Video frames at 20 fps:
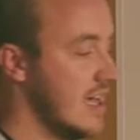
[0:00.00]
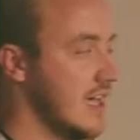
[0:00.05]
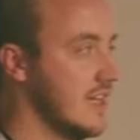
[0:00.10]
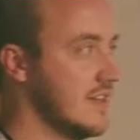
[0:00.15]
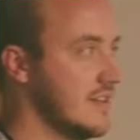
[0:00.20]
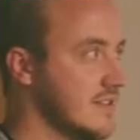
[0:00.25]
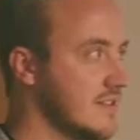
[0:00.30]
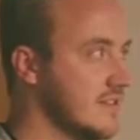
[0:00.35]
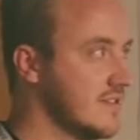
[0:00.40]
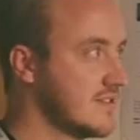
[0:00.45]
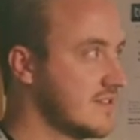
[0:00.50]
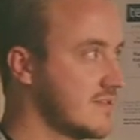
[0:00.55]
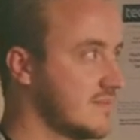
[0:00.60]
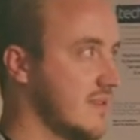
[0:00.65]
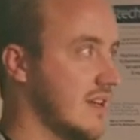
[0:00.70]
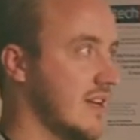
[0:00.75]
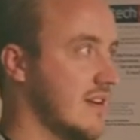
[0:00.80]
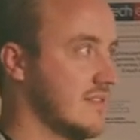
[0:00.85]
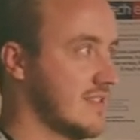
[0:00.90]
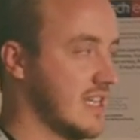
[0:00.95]
and
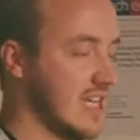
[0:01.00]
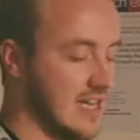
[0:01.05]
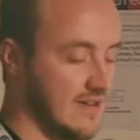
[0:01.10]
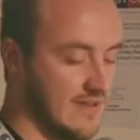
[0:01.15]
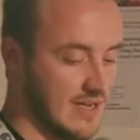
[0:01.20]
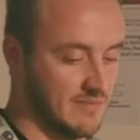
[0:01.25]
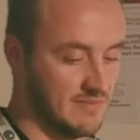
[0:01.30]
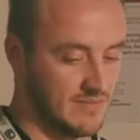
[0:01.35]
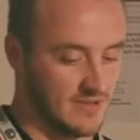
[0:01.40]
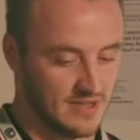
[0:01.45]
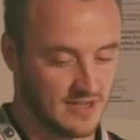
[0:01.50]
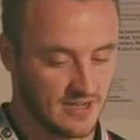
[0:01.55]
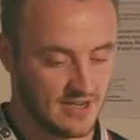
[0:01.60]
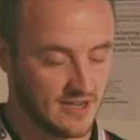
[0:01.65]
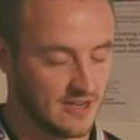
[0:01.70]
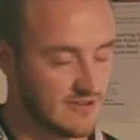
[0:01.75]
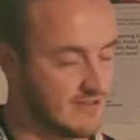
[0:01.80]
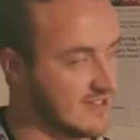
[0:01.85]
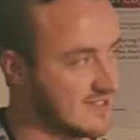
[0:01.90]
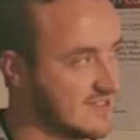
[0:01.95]
I was kind of like
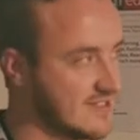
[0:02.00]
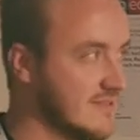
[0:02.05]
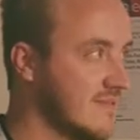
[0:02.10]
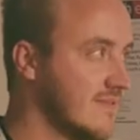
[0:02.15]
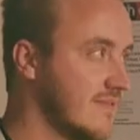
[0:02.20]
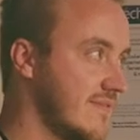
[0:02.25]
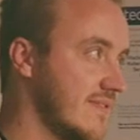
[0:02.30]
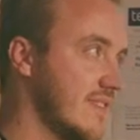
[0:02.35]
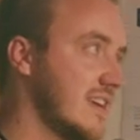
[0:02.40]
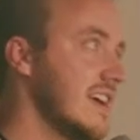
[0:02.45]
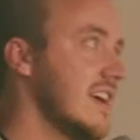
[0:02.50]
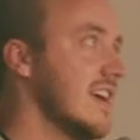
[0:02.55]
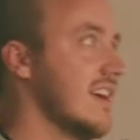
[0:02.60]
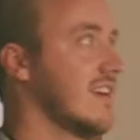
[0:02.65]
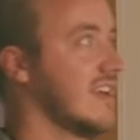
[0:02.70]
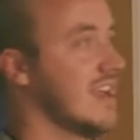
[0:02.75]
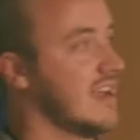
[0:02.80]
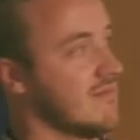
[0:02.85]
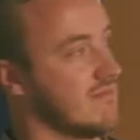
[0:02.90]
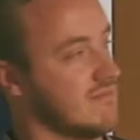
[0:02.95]
going across of
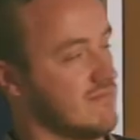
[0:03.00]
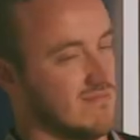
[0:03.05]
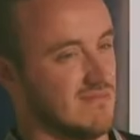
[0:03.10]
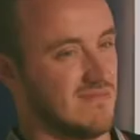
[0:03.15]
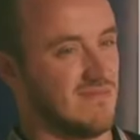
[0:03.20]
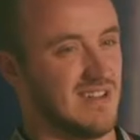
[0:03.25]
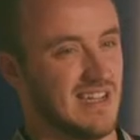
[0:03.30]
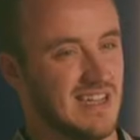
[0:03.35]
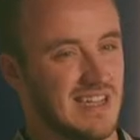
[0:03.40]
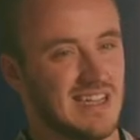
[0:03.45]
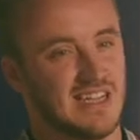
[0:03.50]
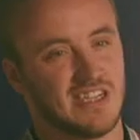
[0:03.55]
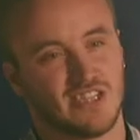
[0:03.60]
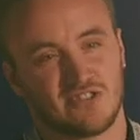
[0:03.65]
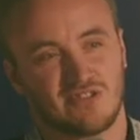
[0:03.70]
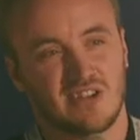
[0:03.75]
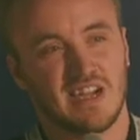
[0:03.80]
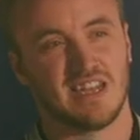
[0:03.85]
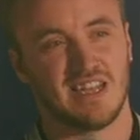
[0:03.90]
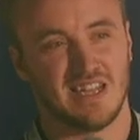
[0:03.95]
like I like
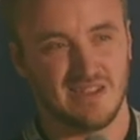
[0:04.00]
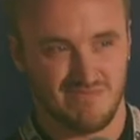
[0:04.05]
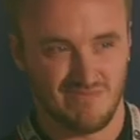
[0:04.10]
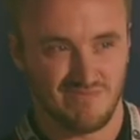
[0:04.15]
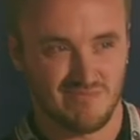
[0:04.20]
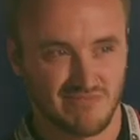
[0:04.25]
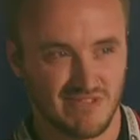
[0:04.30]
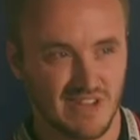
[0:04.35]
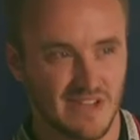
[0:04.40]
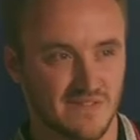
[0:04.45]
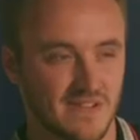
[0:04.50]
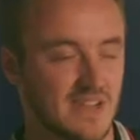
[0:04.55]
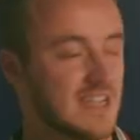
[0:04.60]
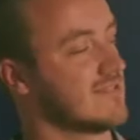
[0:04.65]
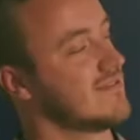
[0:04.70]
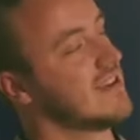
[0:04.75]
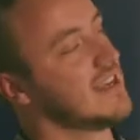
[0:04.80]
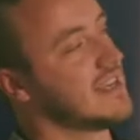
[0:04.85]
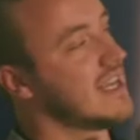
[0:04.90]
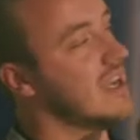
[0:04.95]
to try and like bring
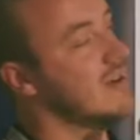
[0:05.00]
things right